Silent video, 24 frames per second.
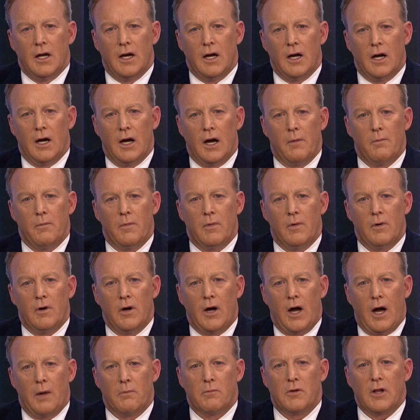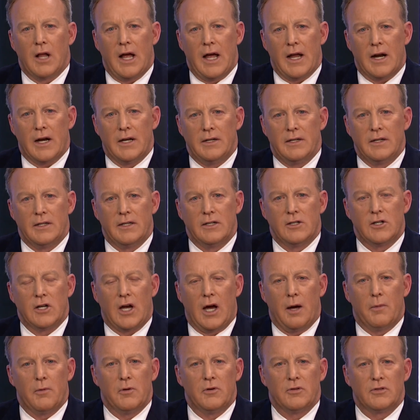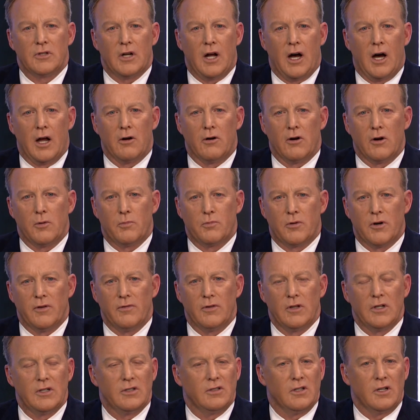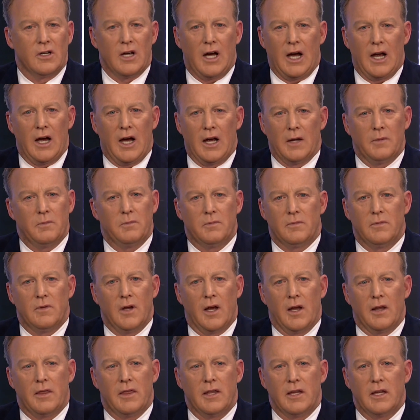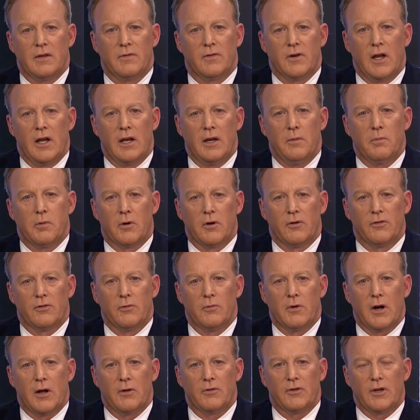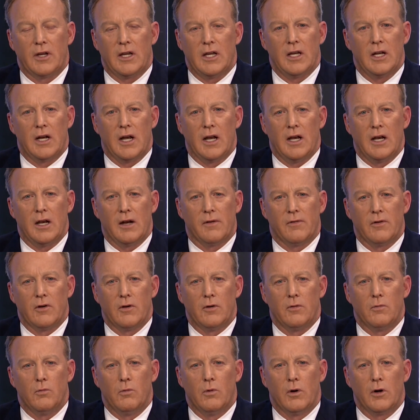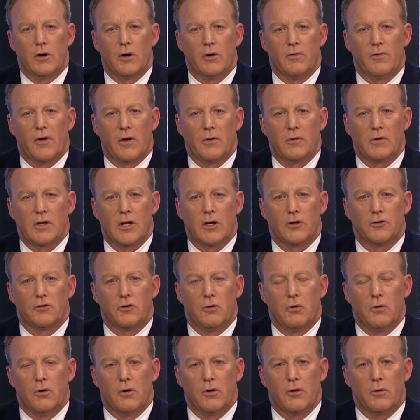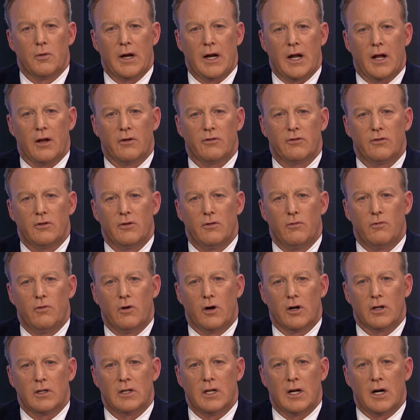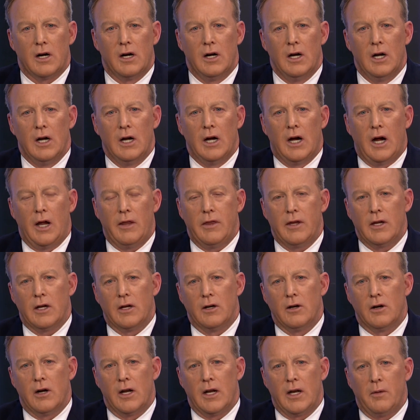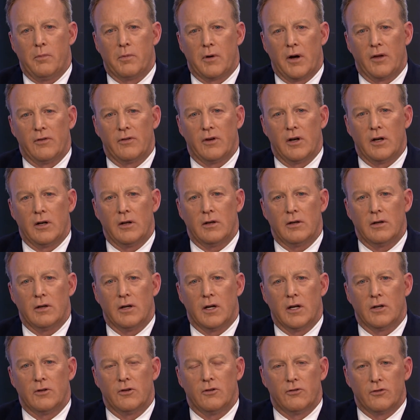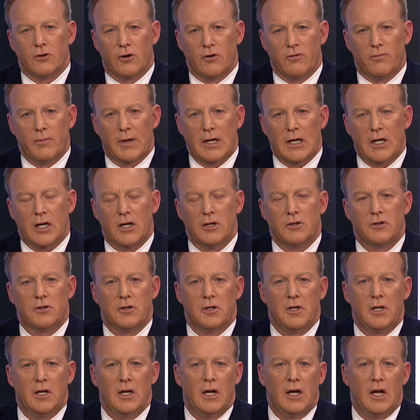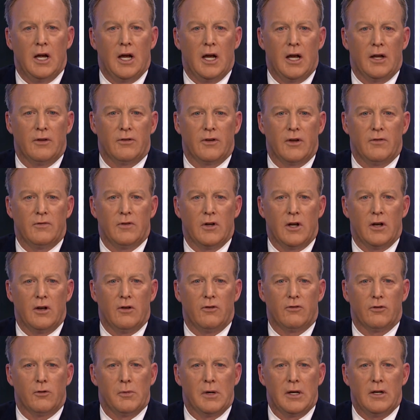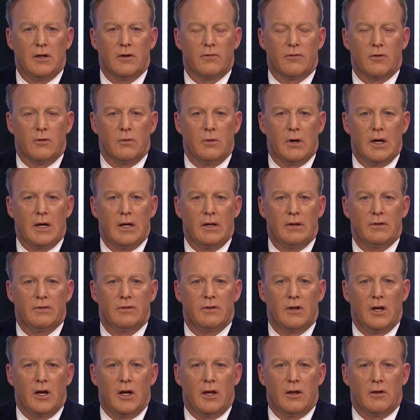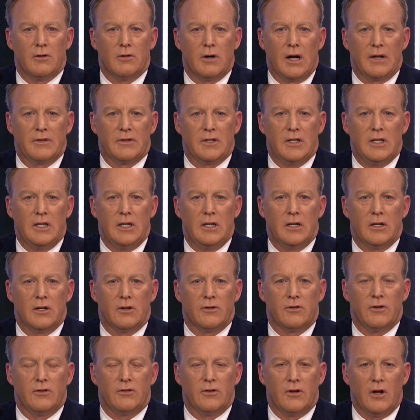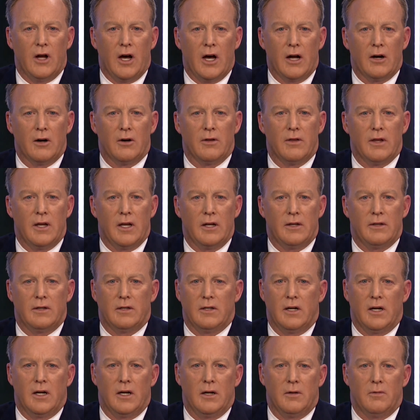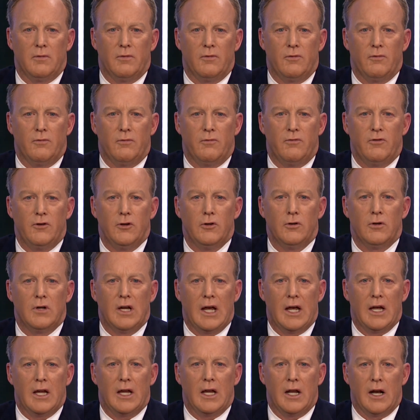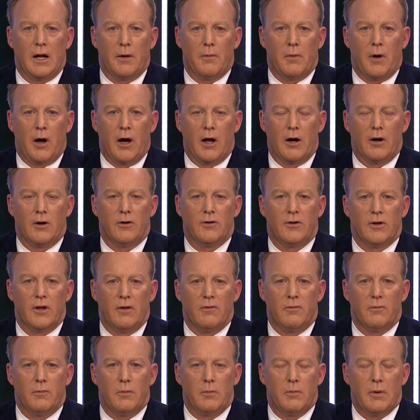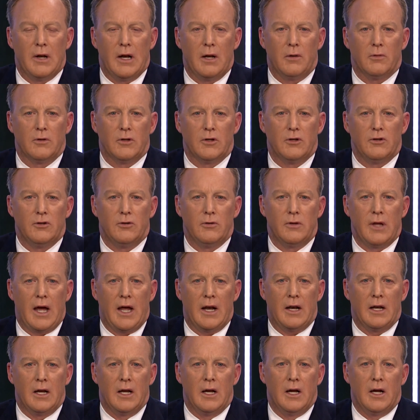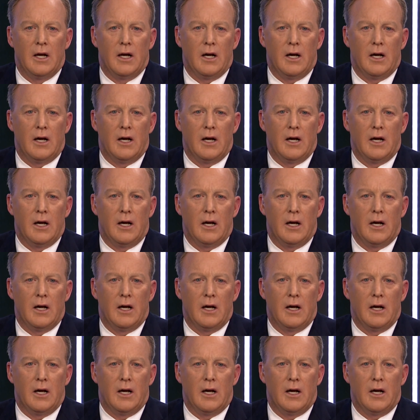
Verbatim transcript: I'm glad I did the job. It was an honor and a privilege. Look, I think for any person, when I was a kid, I never wondered if I would get a tour of the White House. To have worked there, I think under any president, to serve my country, as I've done in so many different ways throughout the years, is an honor that few get, and I'm honored to have been able to do that.